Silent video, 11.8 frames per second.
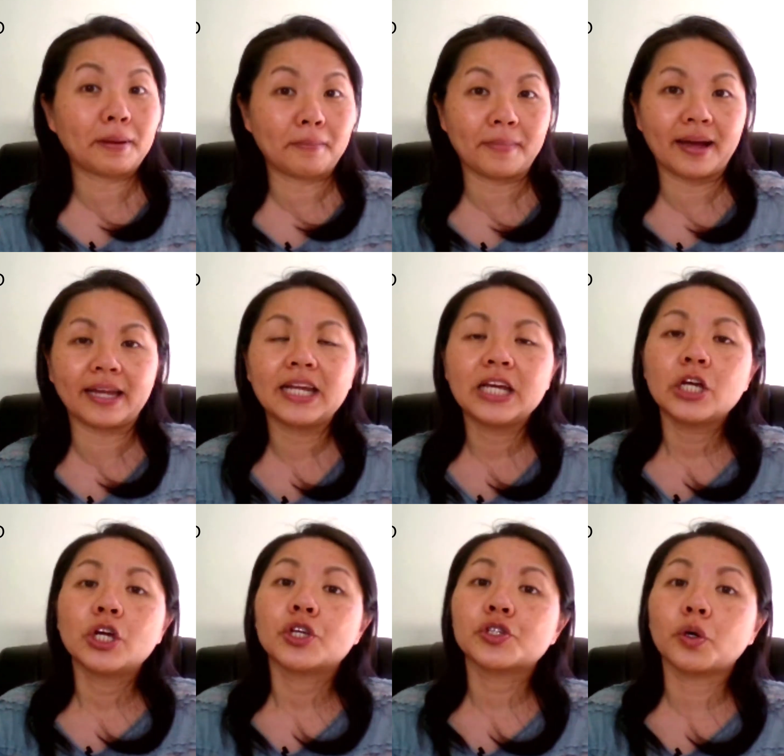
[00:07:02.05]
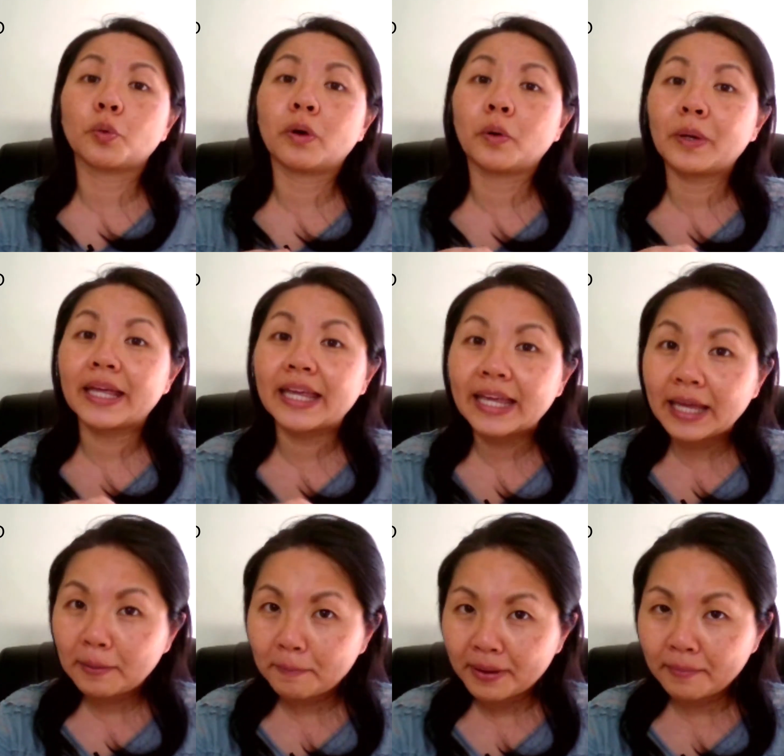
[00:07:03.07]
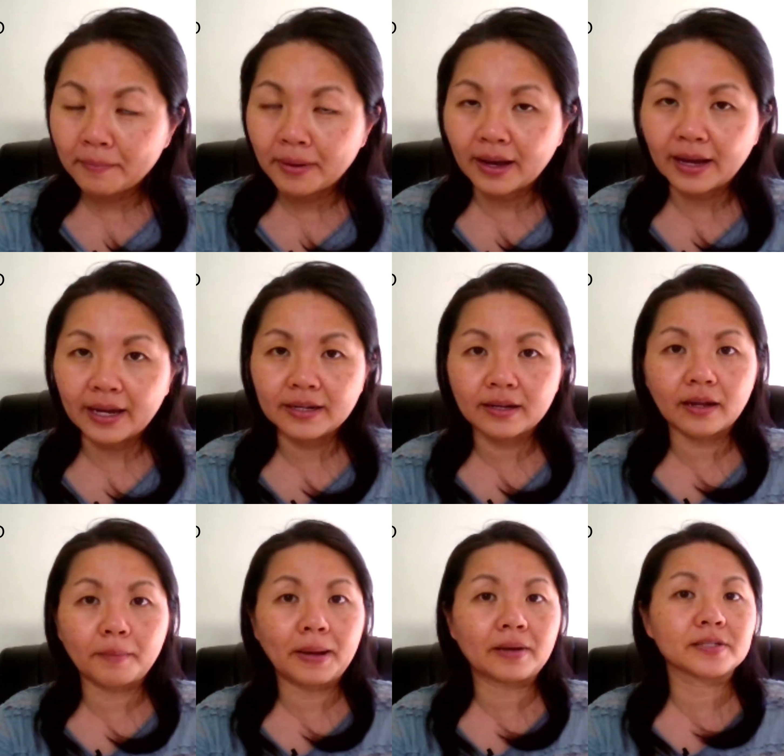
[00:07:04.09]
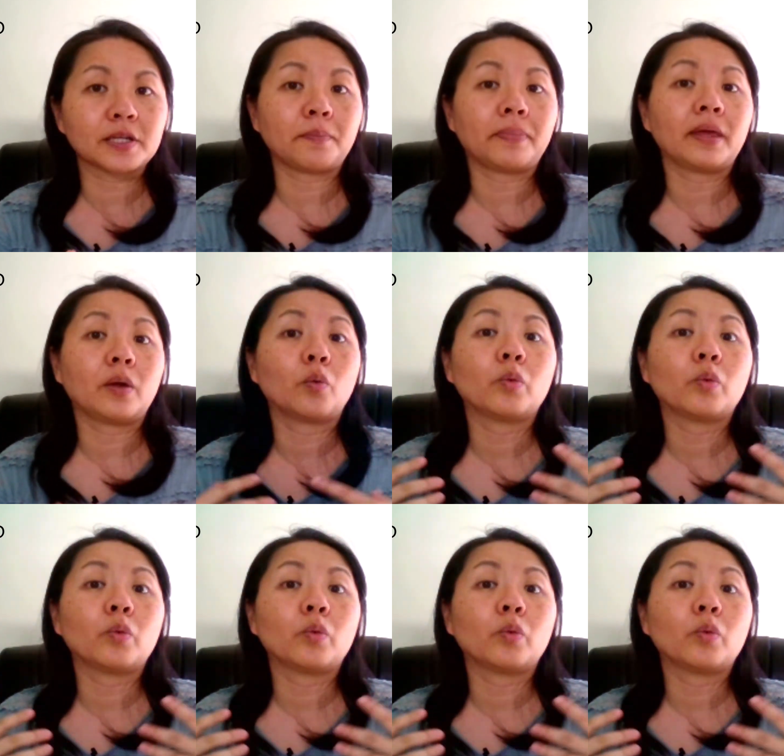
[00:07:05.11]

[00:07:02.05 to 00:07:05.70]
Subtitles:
in mind. So when we keep in mind about something,